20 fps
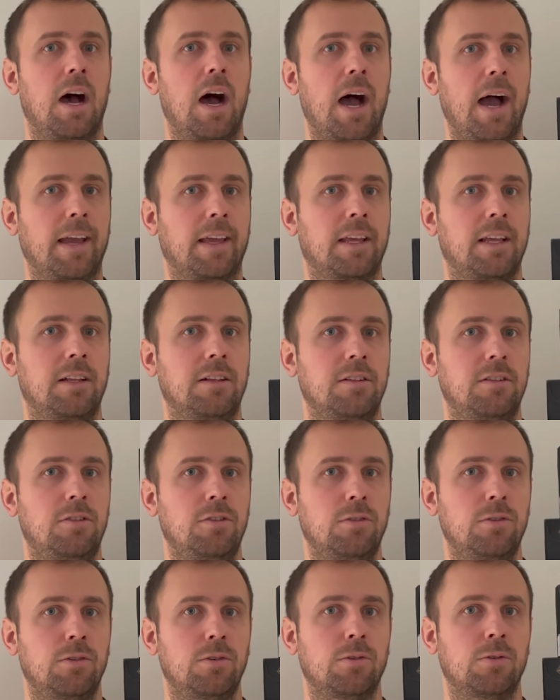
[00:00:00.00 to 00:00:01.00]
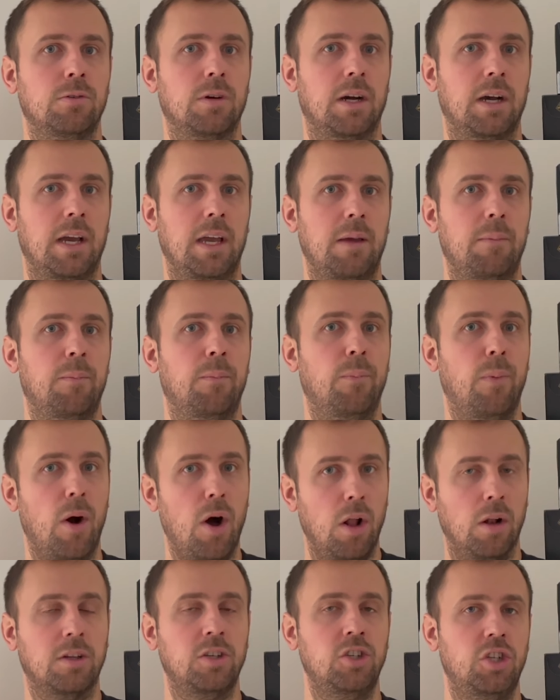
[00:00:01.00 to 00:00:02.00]
I can do a
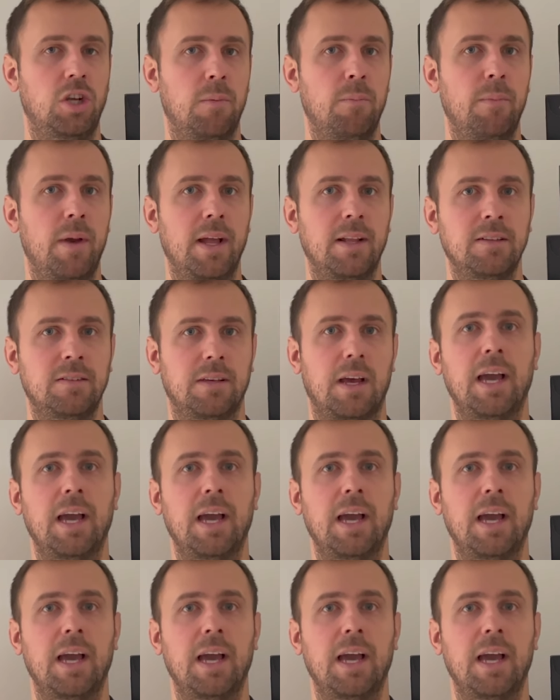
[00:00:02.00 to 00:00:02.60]
bulk shipments.